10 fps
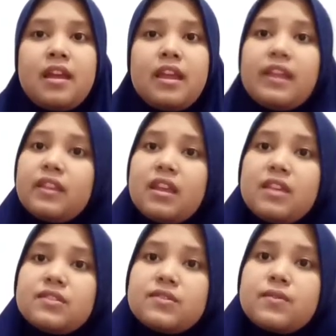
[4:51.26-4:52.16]
It
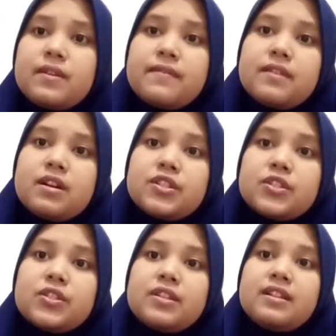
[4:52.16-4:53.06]
is
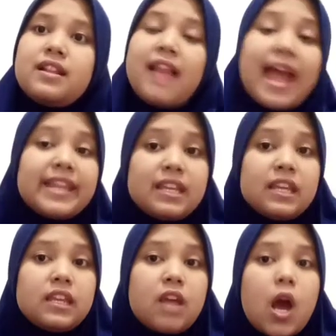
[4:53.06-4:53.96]
reversed to the
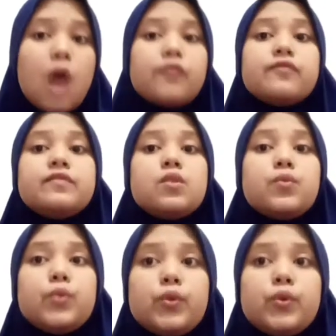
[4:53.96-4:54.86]
lighting of the
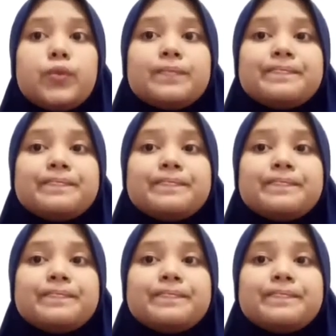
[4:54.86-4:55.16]
room.